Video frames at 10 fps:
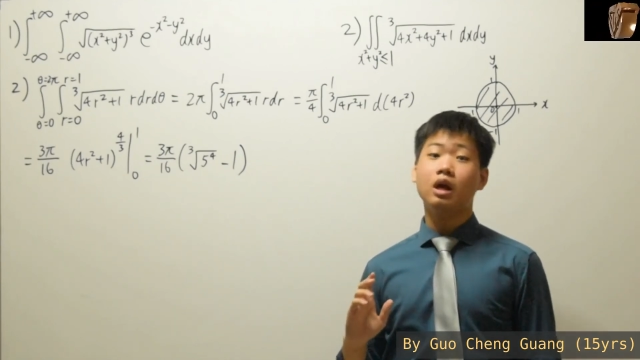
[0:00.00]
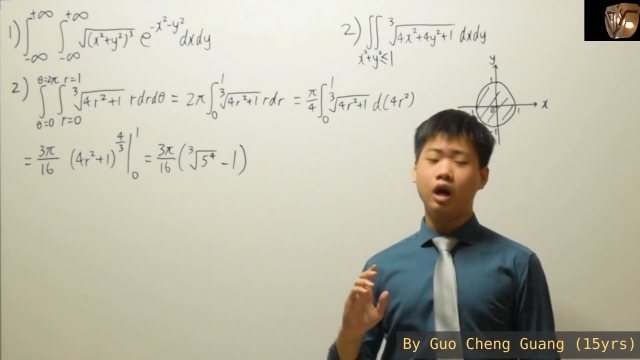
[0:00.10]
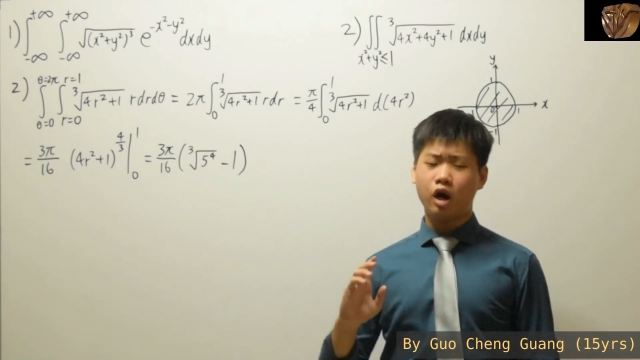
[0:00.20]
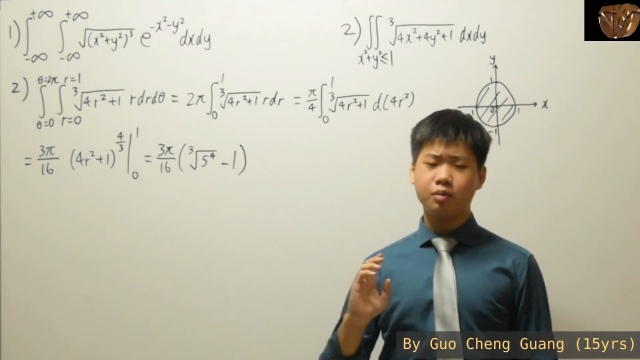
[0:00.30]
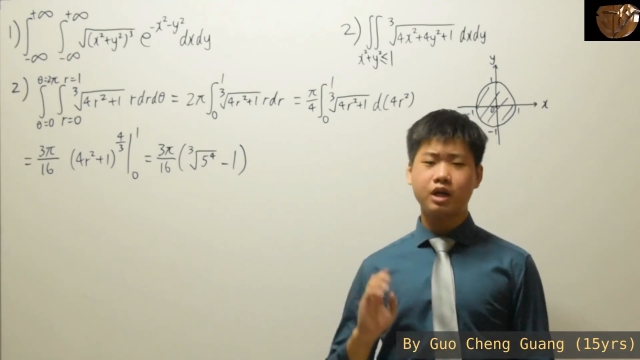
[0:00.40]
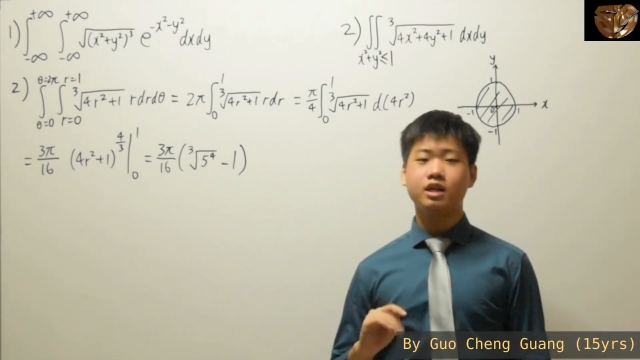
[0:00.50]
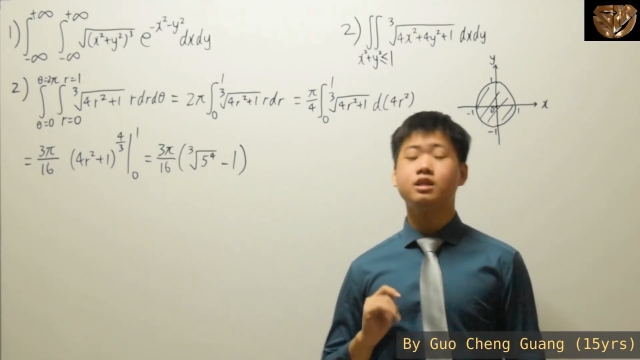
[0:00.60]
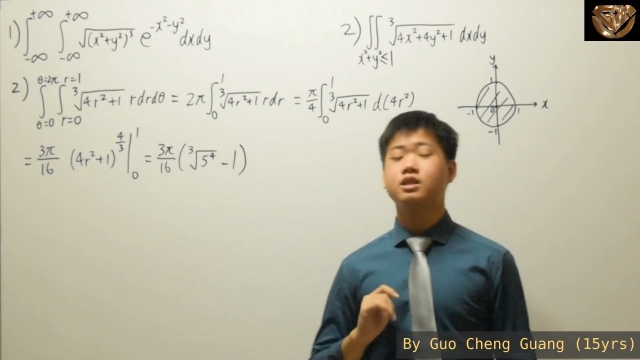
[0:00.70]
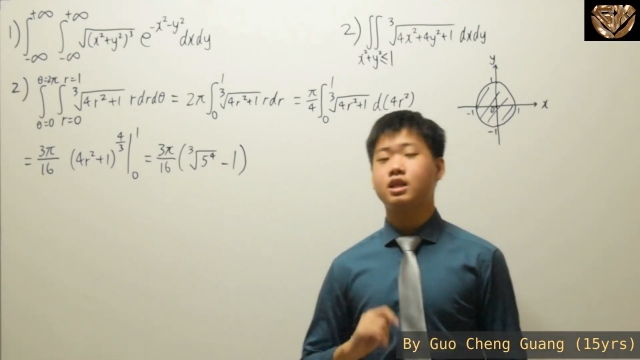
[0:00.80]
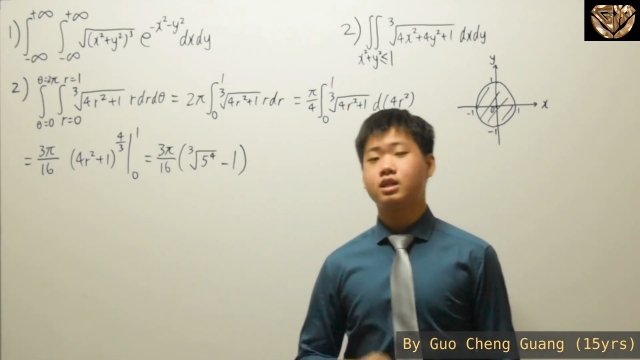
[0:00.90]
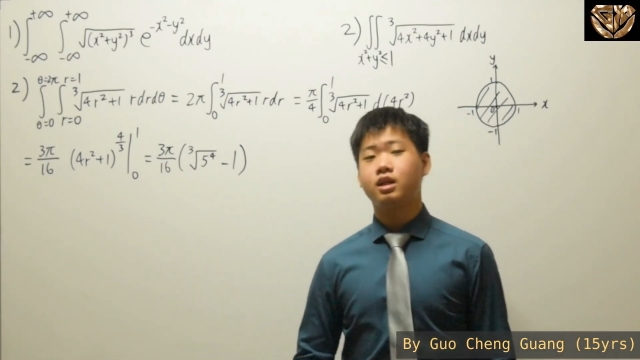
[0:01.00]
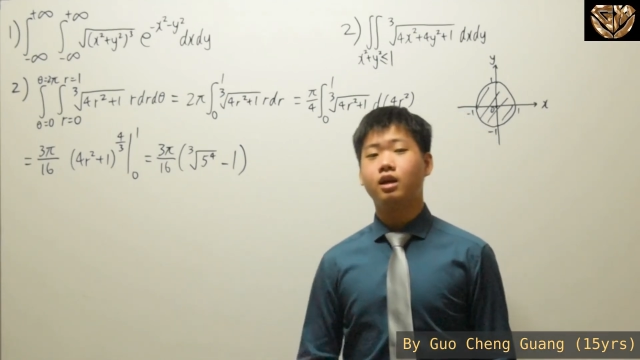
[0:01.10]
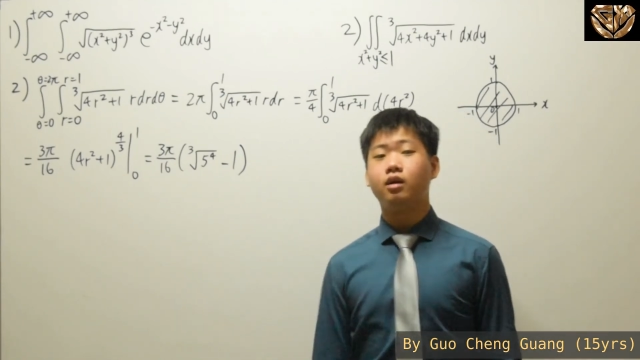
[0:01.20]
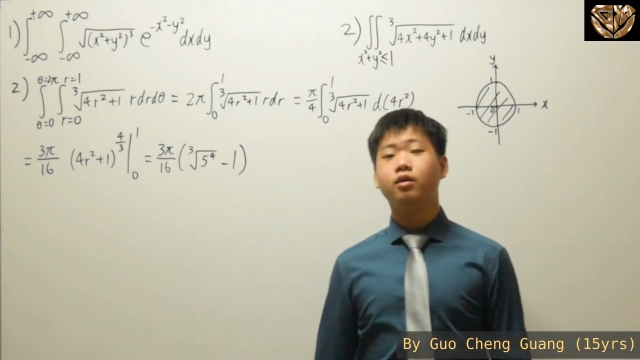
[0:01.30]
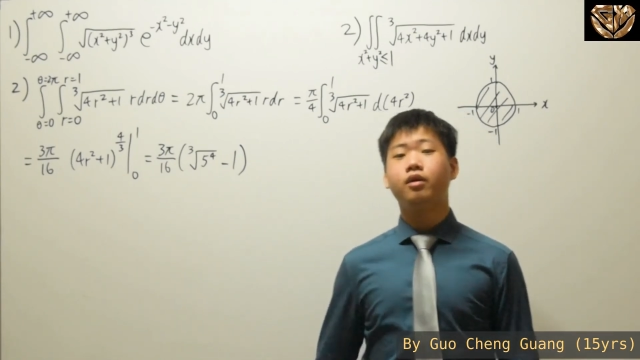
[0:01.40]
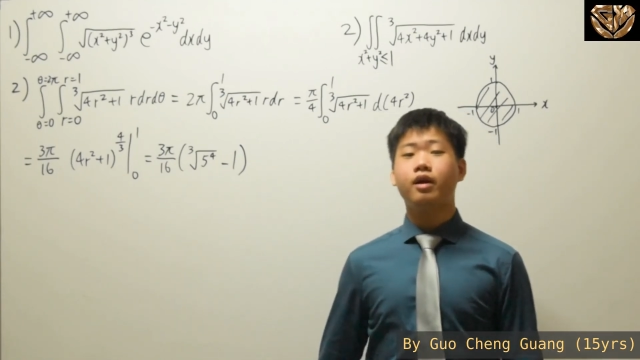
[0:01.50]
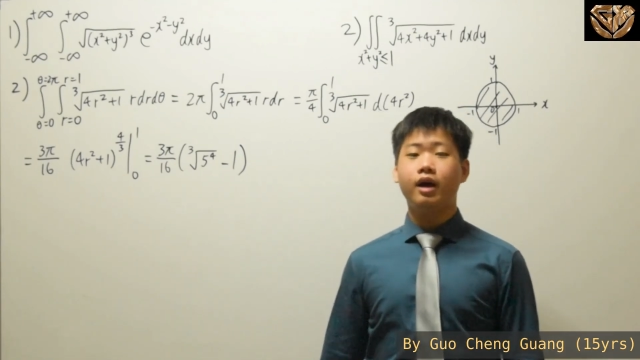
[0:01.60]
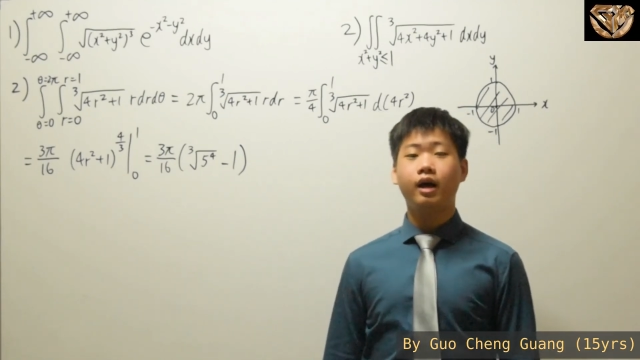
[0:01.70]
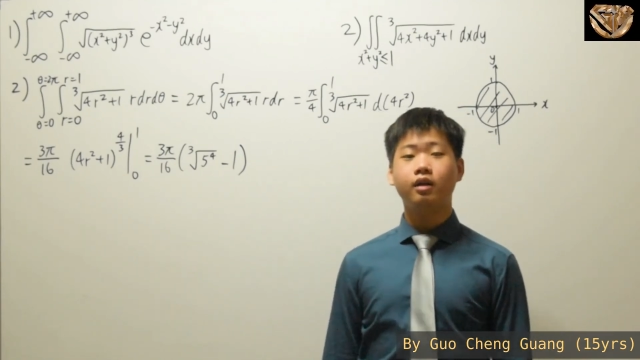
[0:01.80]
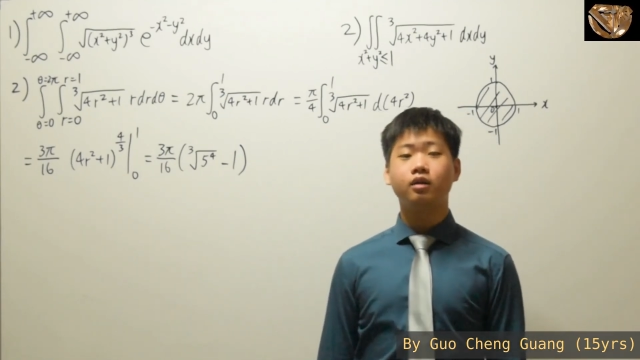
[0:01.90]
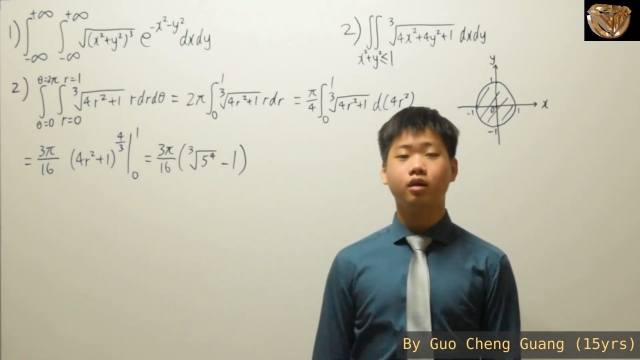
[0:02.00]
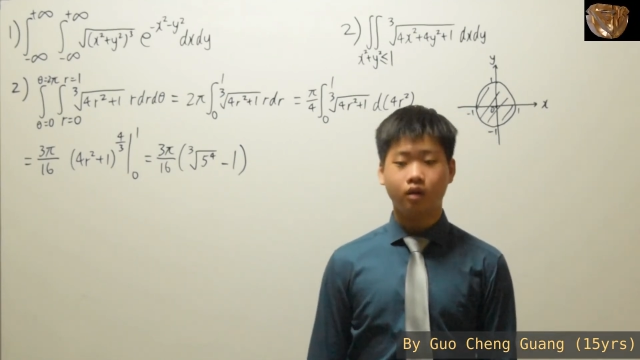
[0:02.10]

I'll be ending this lesson here, and